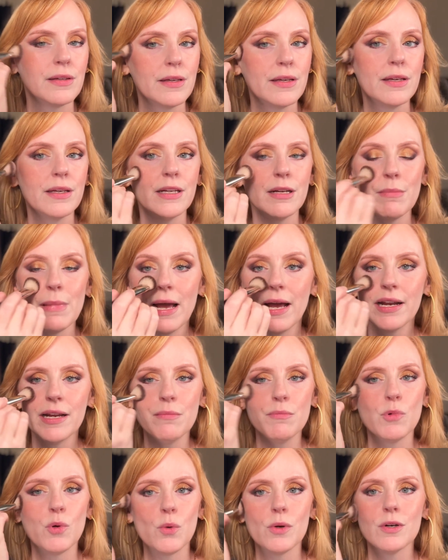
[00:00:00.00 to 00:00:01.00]
And I'm adding
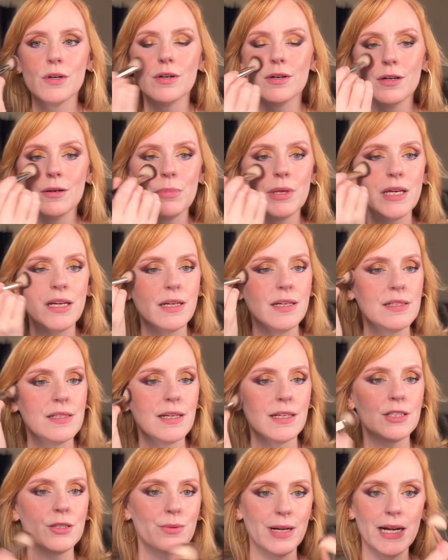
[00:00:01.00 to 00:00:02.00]
more because
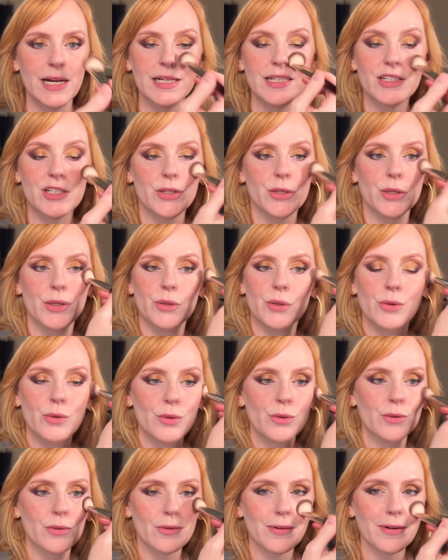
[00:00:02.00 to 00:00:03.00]
that's what I do.